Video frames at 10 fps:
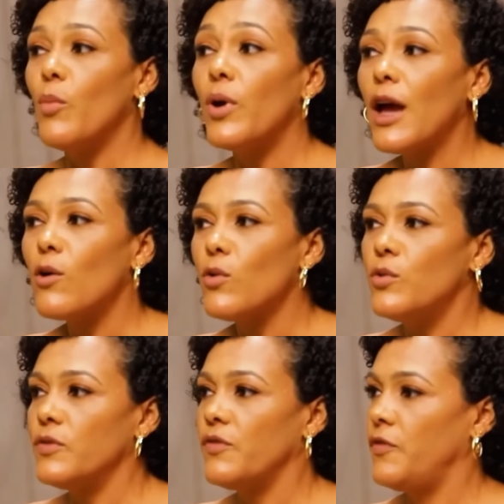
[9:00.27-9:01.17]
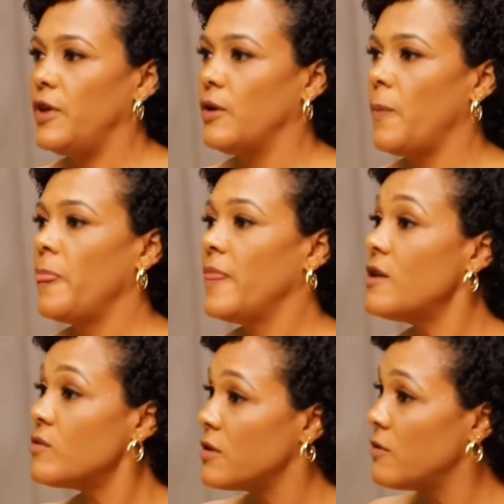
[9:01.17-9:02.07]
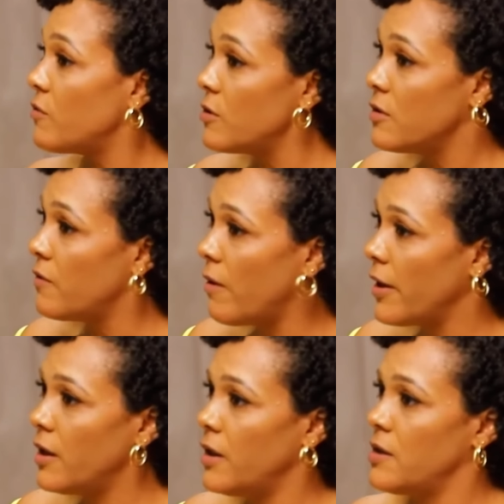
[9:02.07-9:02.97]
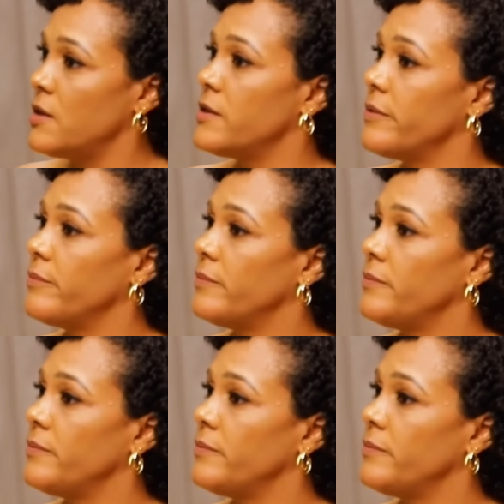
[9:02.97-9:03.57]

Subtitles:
but I couldn't feel. This was in front of our kids.